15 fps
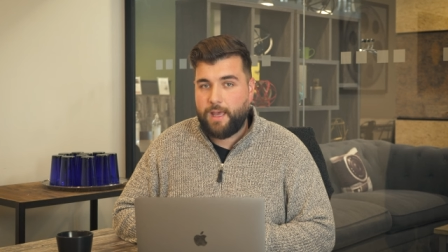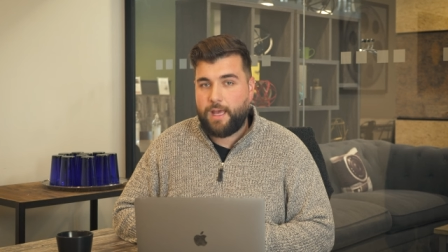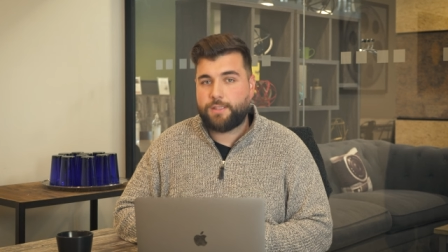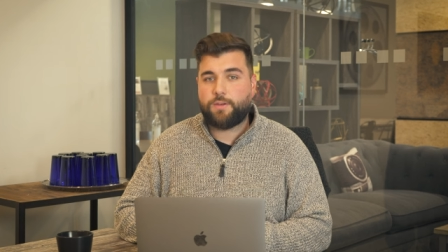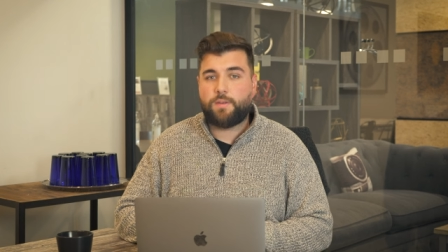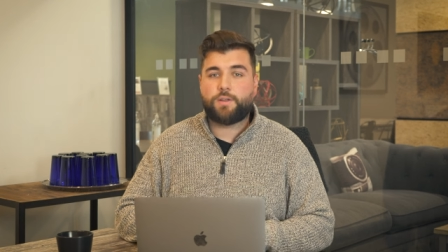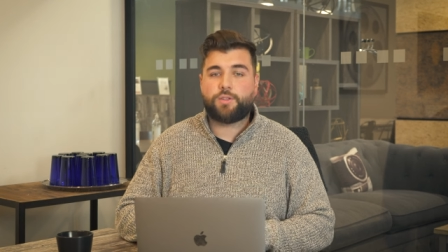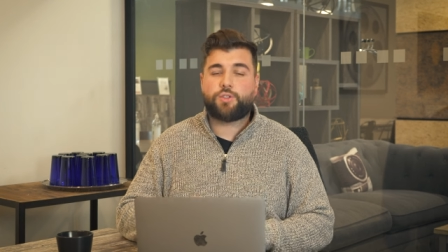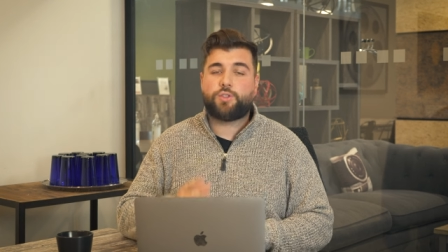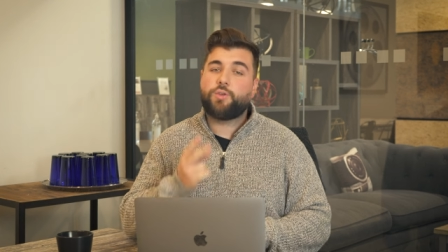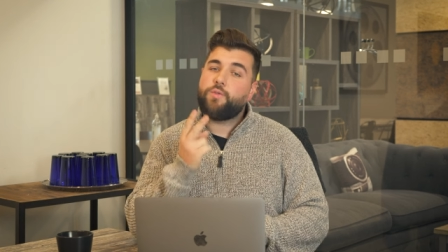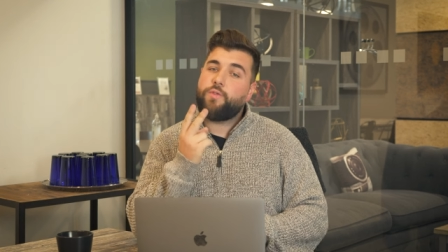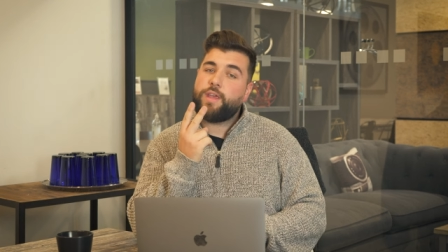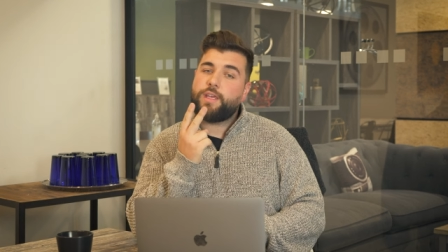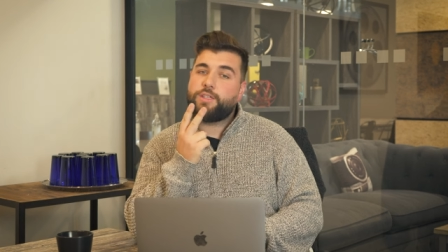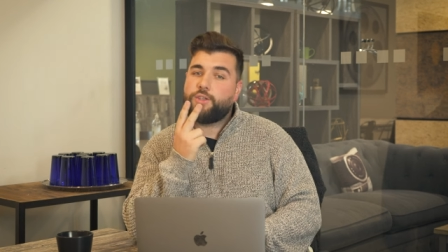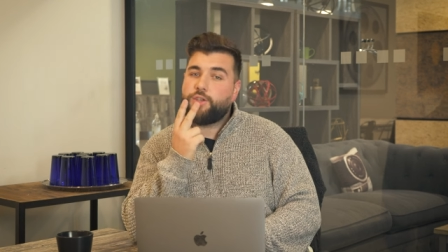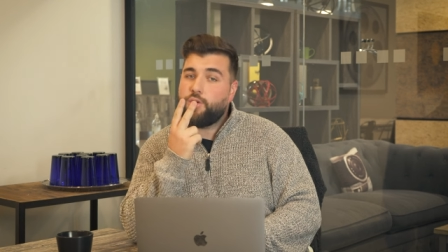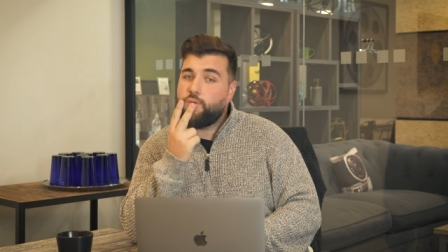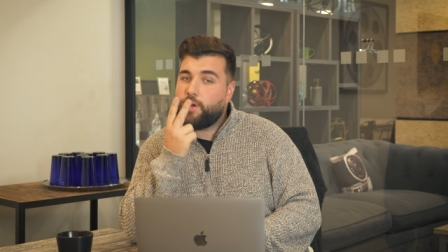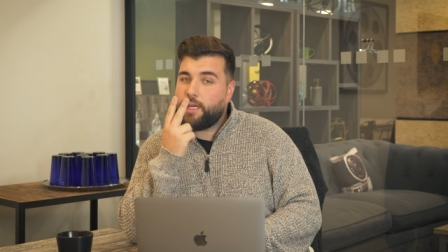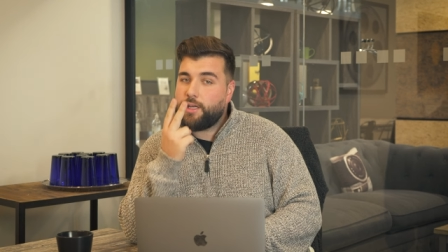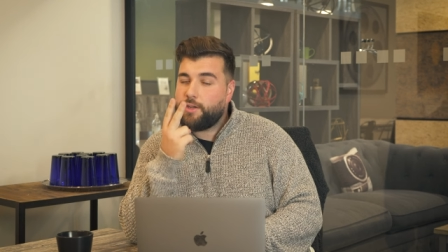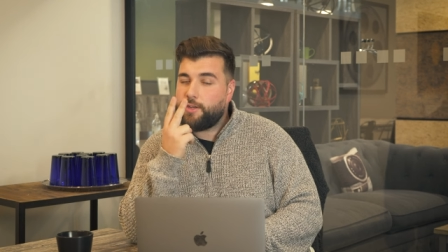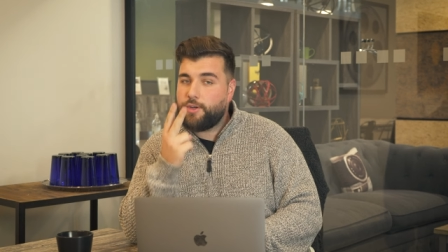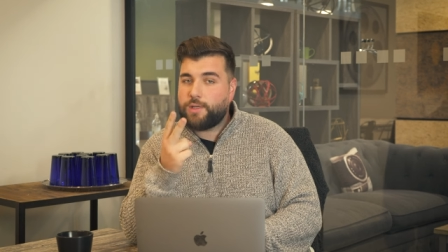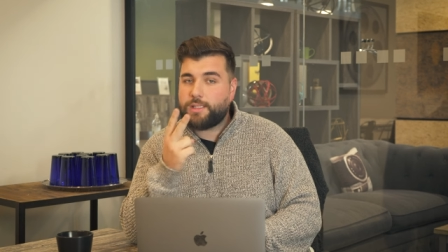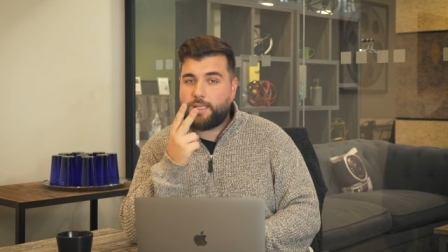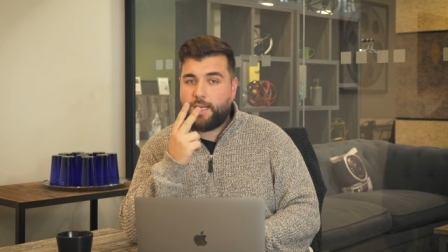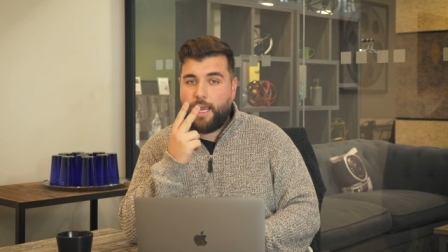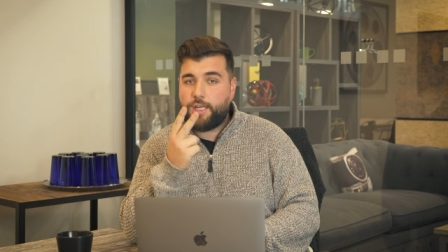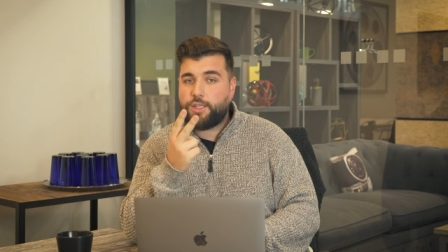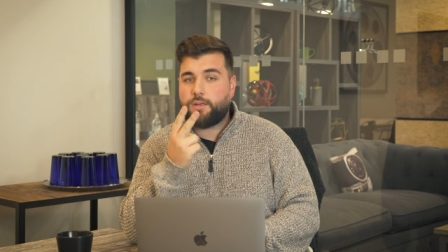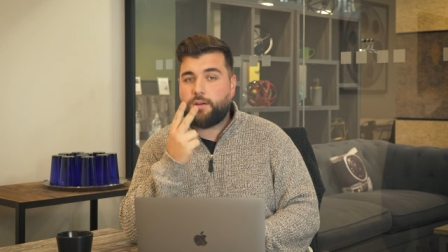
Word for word: And so there's two things you can do as an agent